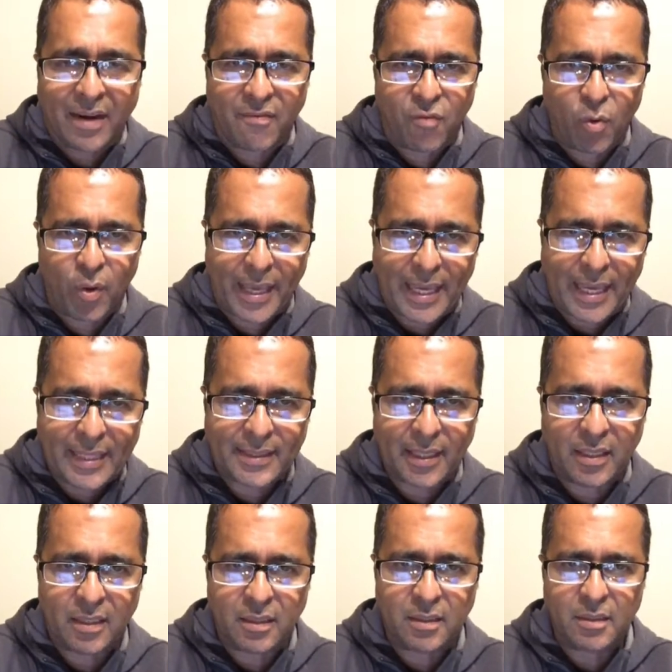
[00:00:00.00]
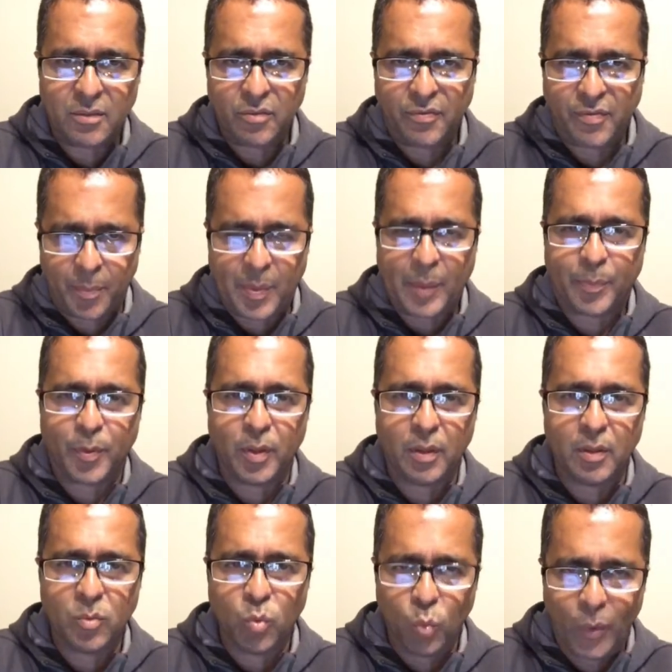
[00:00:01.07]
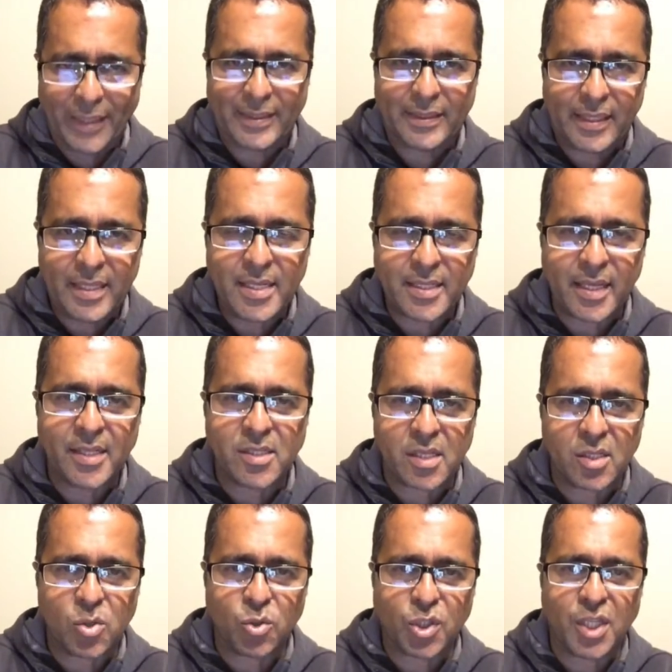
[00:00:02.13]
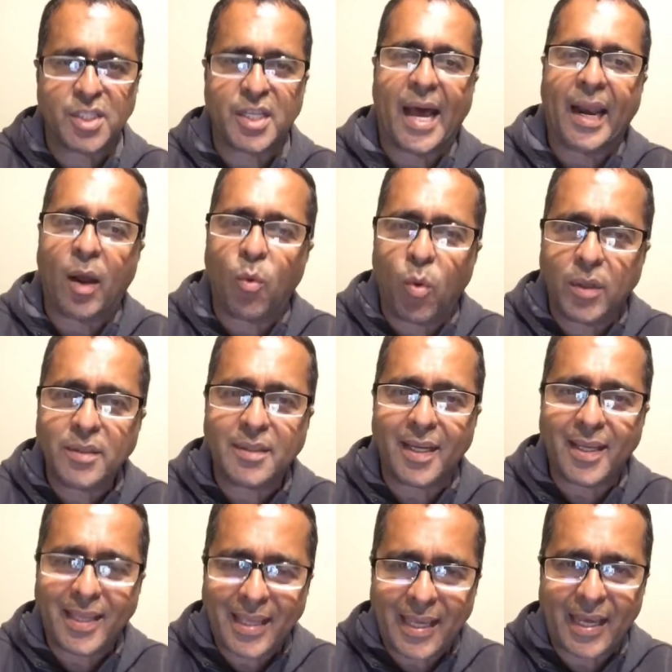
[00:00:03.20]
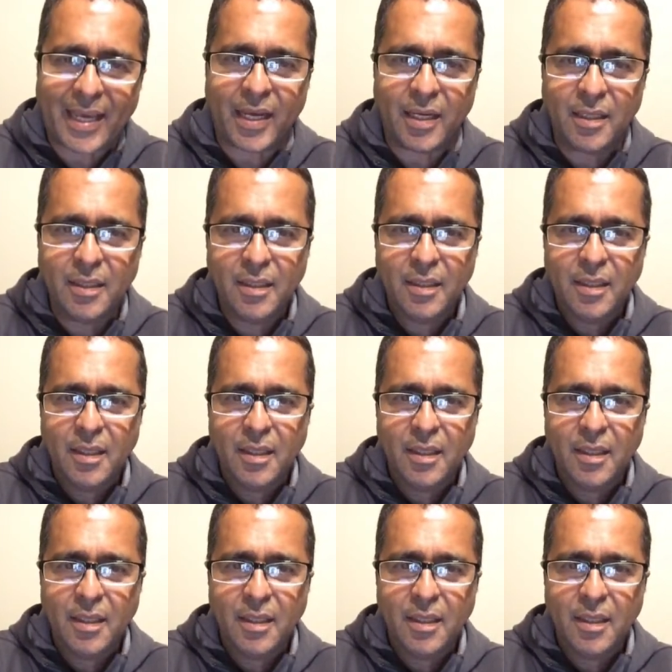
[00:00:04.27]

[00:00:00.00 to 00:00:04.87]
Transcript: advocating for people with these institutions, and I want to hear